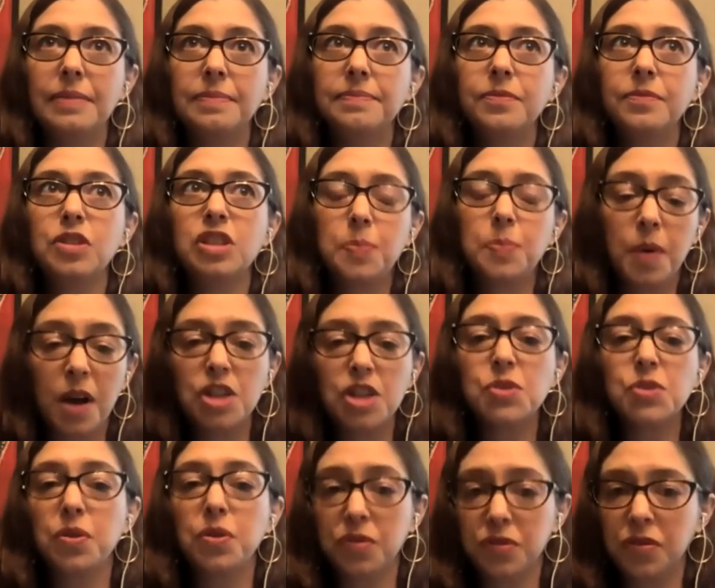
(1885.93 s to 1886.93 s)
respond
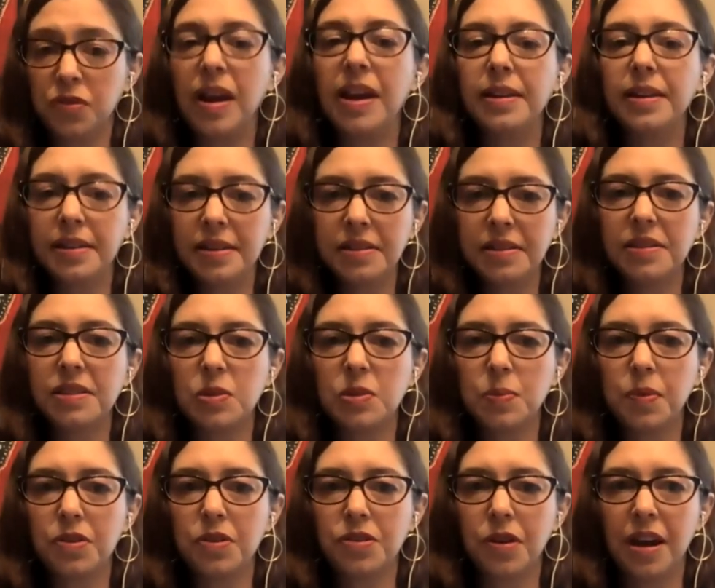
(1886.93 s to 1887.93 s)
to a friend in
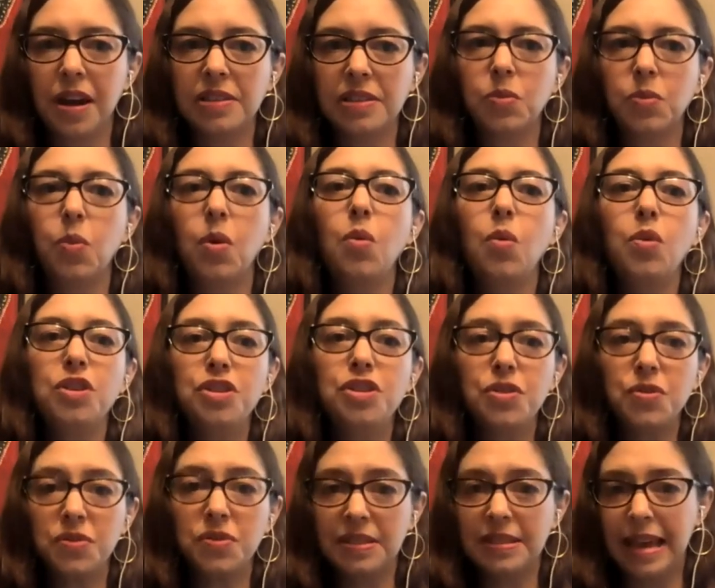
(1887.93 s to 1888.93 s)
distress. What would
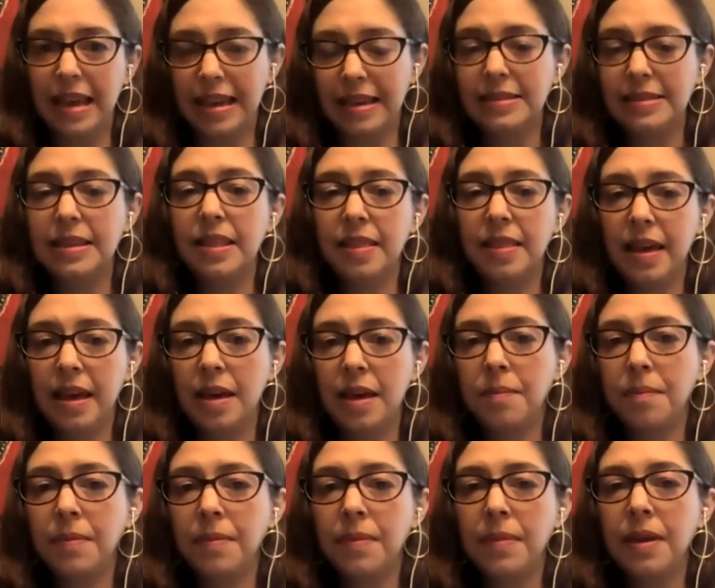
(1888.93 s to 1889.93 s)
you say to
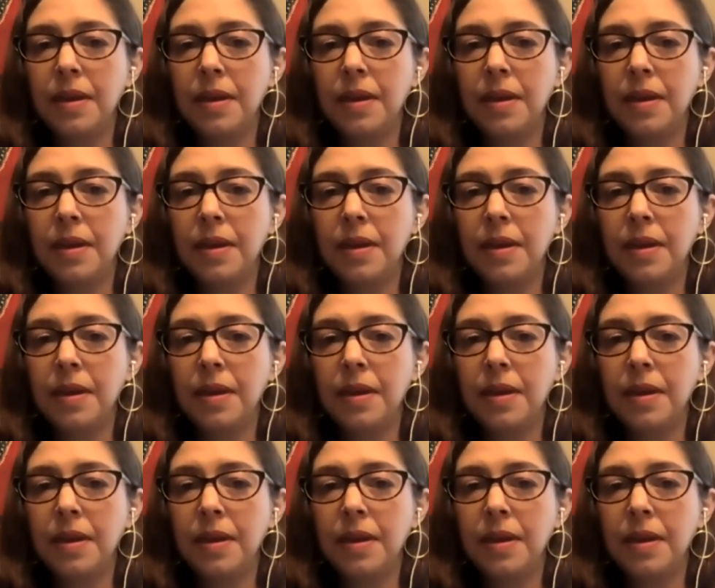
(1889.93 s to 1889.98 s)
them?